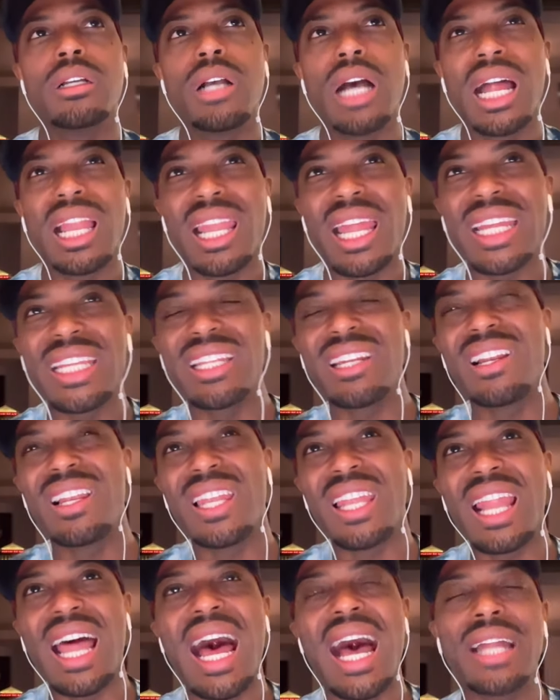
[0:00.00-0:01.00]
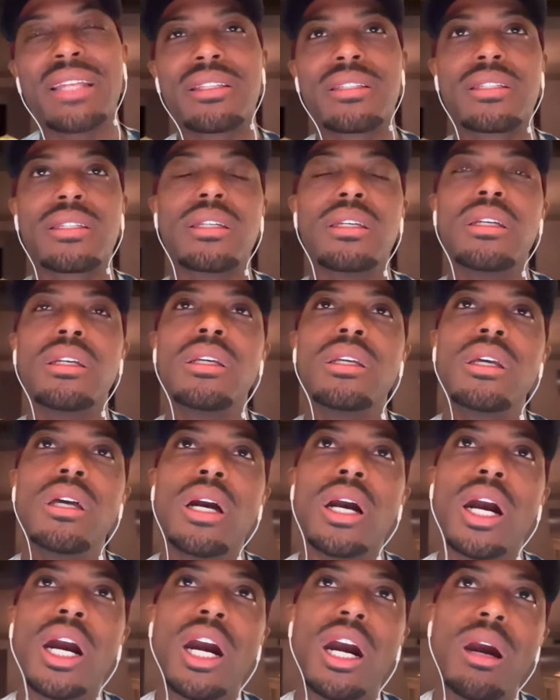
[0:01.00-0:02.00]
I like it a lot.
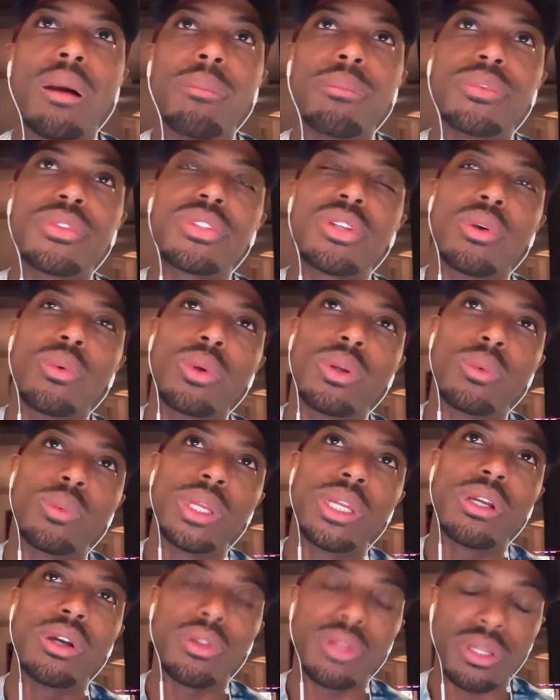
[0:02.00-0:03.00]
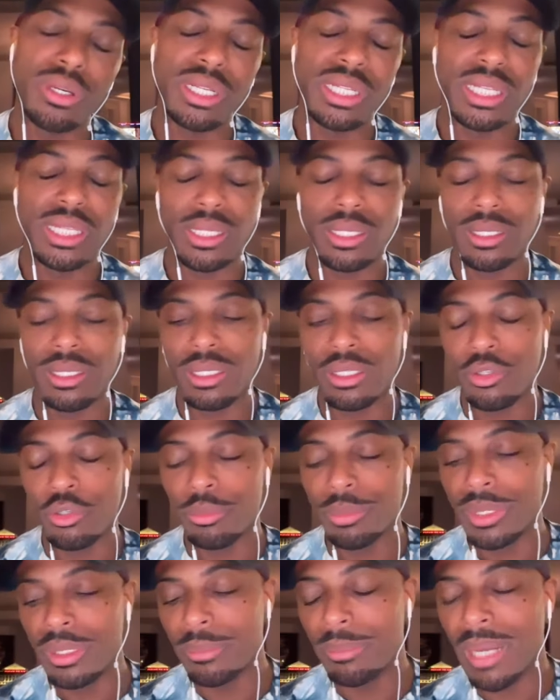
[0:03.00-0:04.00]
So we go there to get in a little
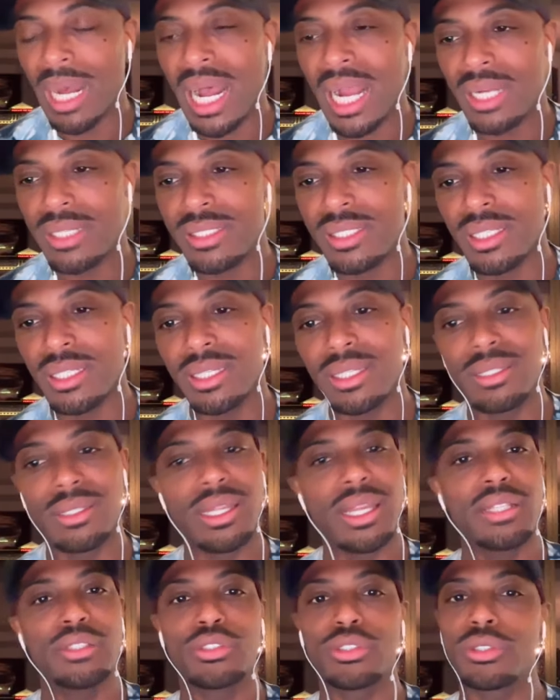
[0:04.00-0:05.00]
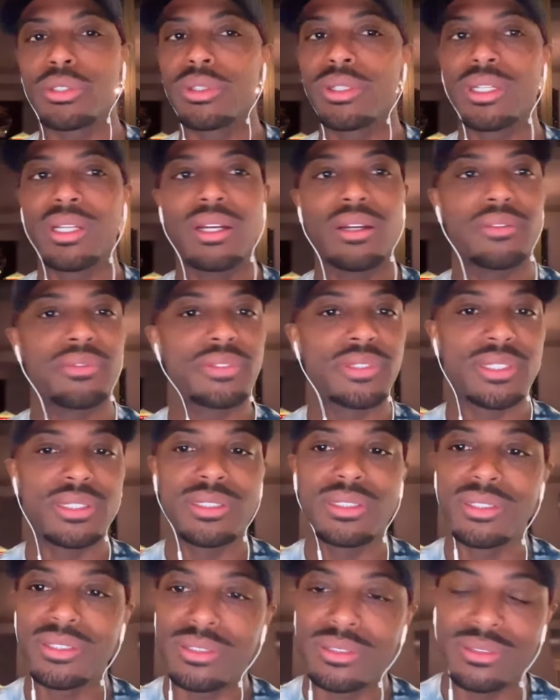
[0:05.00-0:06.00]
bit of boxing. And sure enough,
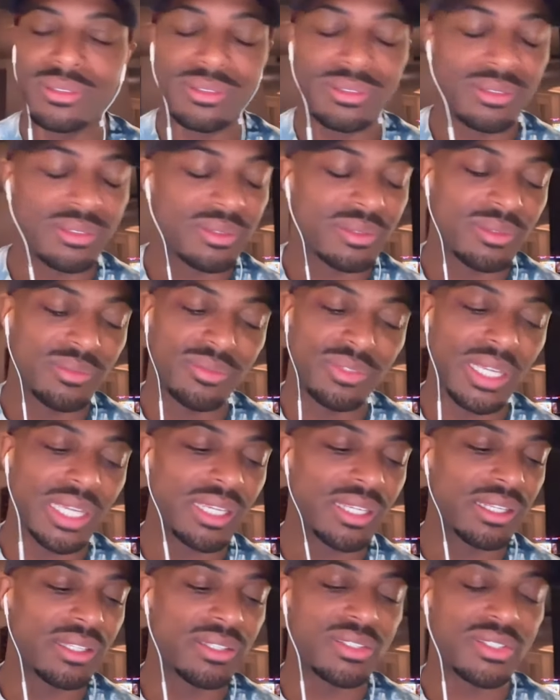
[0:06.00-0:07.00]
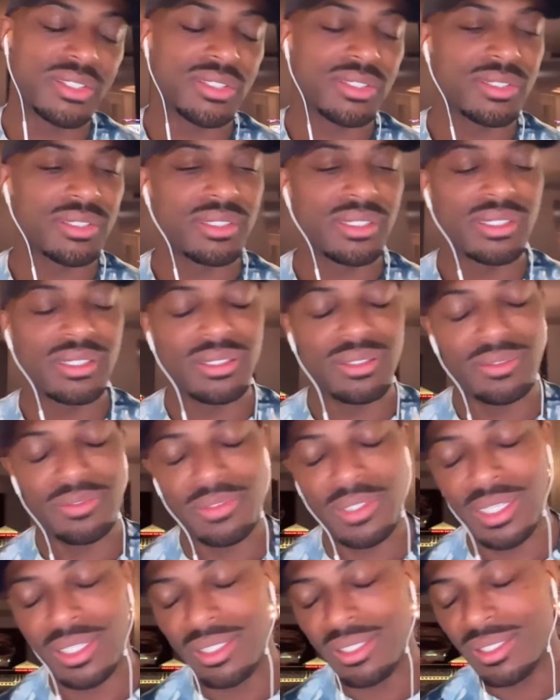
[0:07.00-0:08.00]
this Vegas
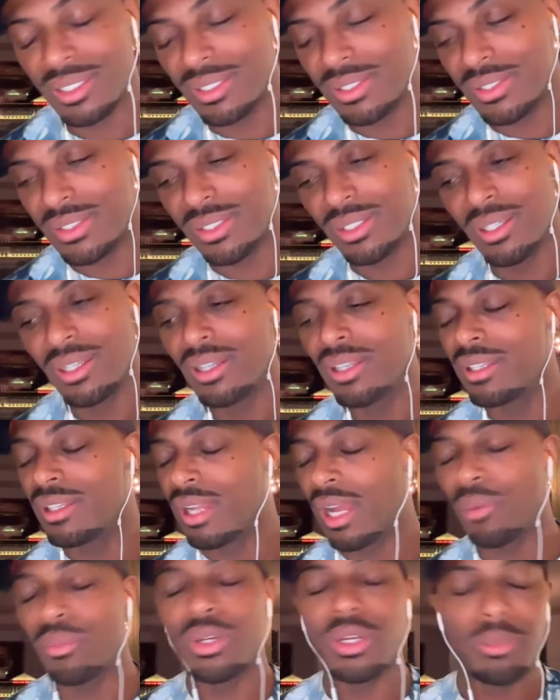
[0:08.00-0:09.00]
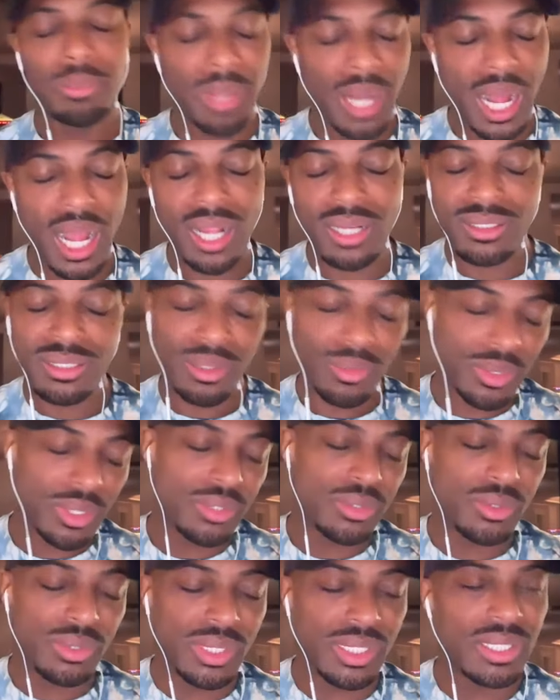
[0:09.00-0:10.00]
fella is, I want to box. I want to
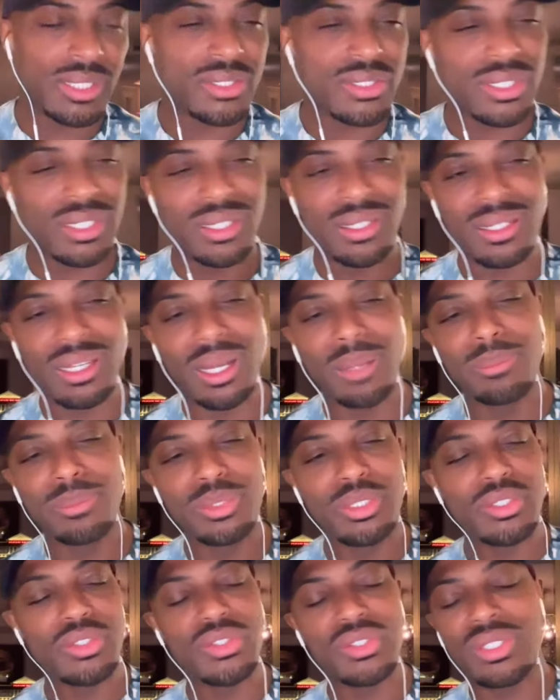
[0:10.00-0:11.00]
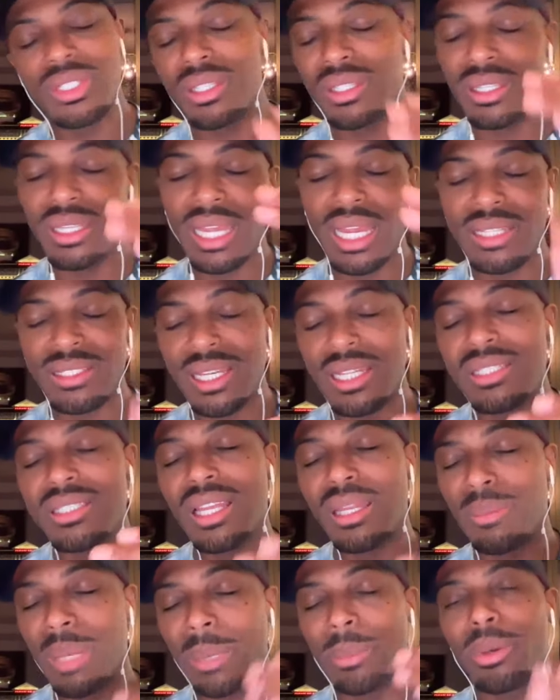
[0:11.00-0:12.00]
do this. And I'm just, as I
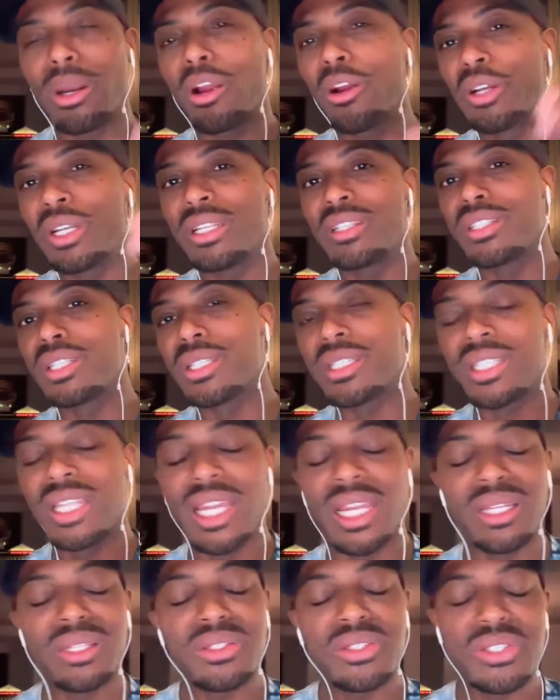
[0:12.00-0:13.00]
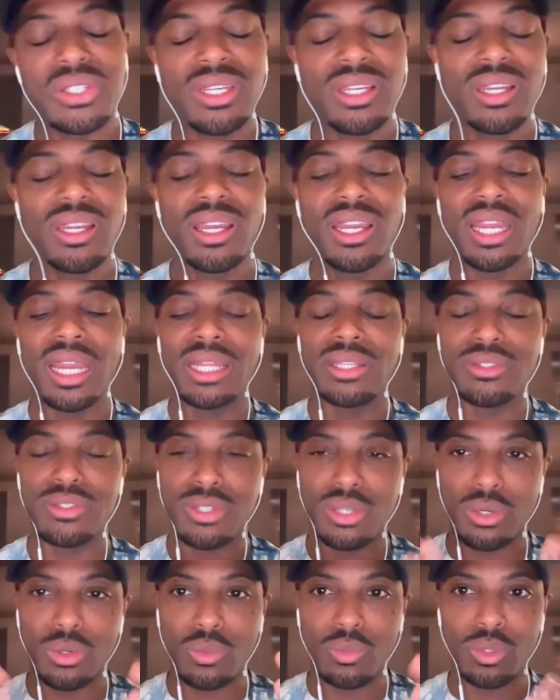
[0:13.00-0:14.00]
said, my priority is the Saints. And
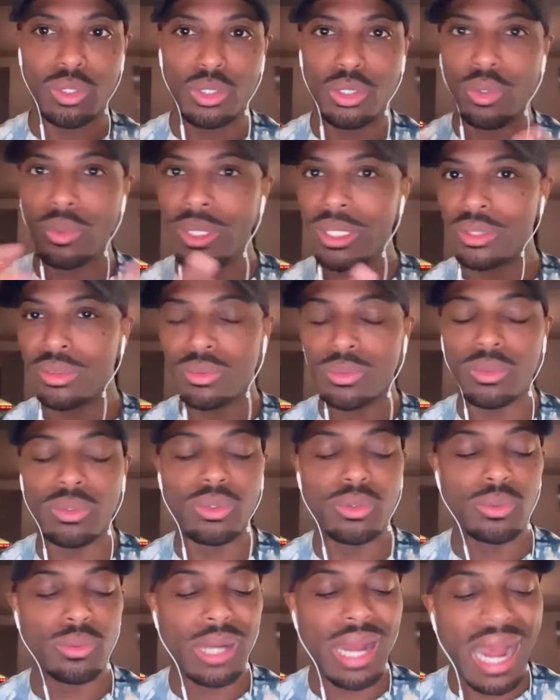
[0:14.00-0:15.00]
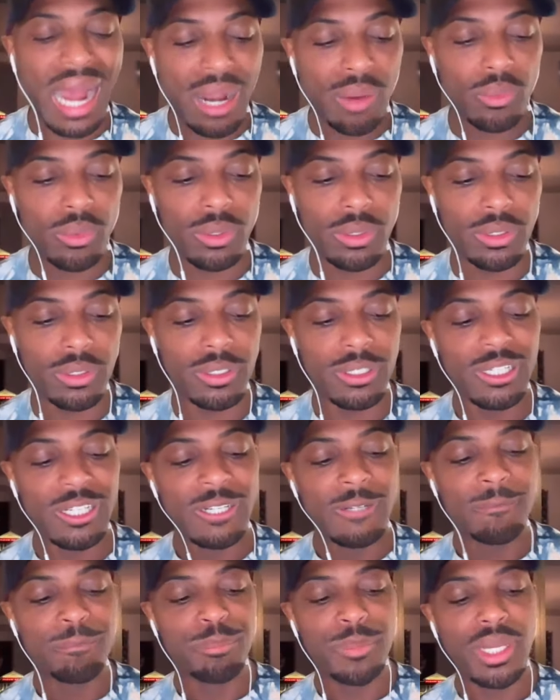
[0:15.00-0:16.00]
so we're going through our
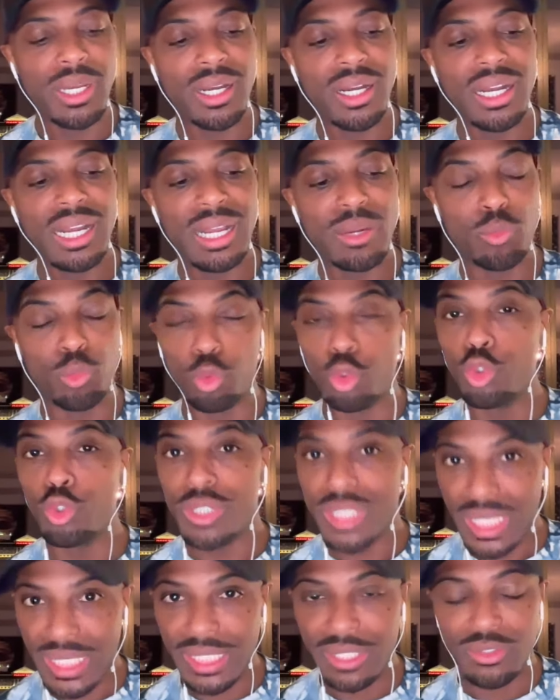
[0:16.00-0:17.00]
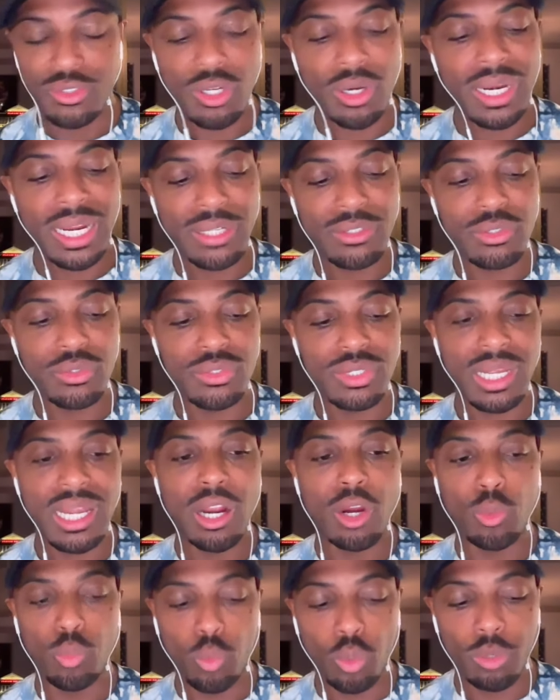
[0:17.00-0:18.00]
routines, our exercise,
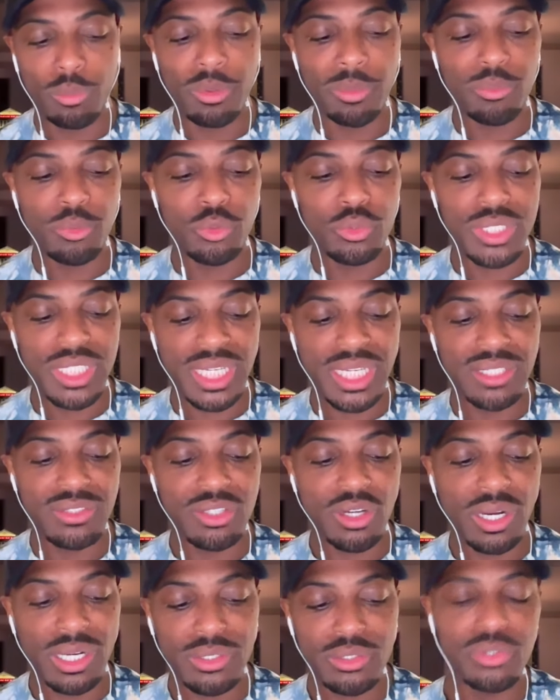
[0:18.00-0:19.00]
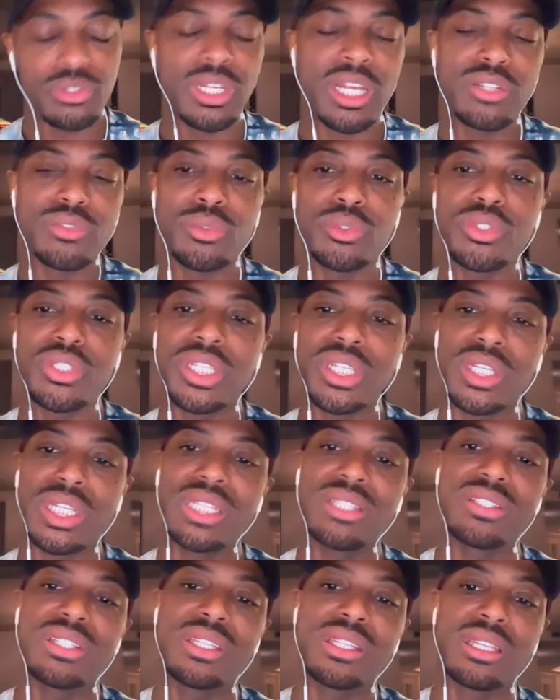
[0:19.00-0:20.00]
our warm-up routines, our exercise
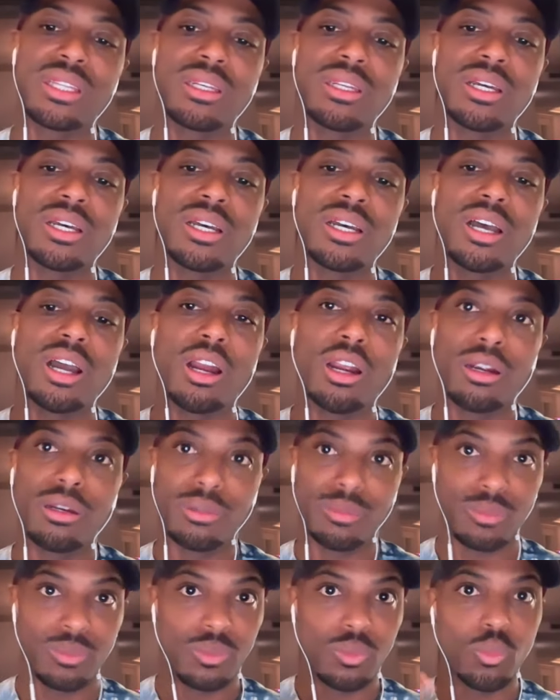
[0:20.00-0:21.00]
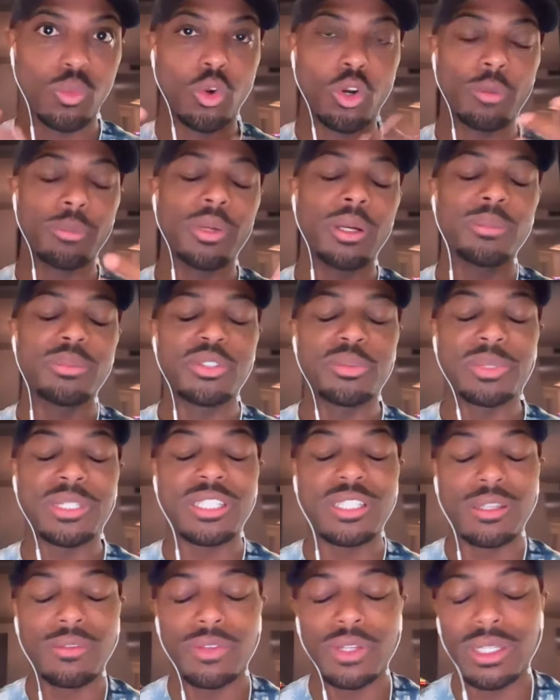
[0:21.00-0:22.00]
routines, and then our warm-up
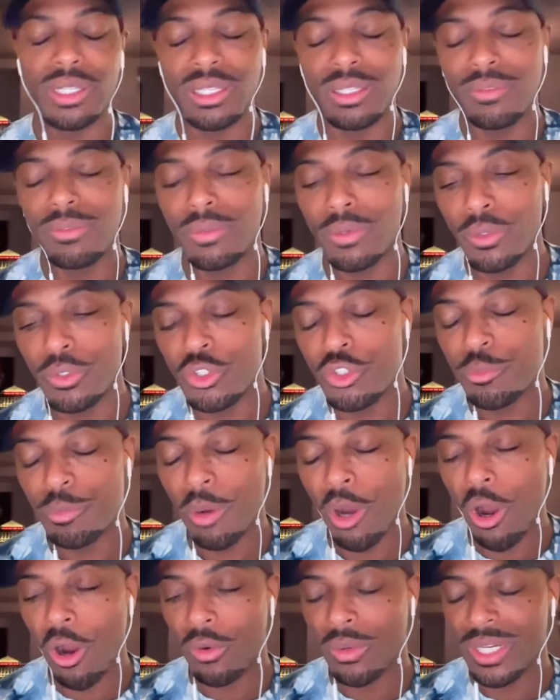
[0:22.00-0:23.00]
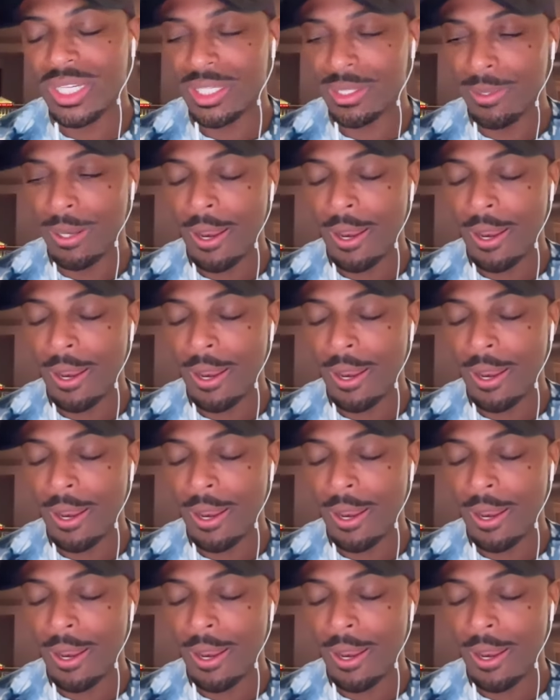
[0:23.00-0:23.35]
specifically for sparring.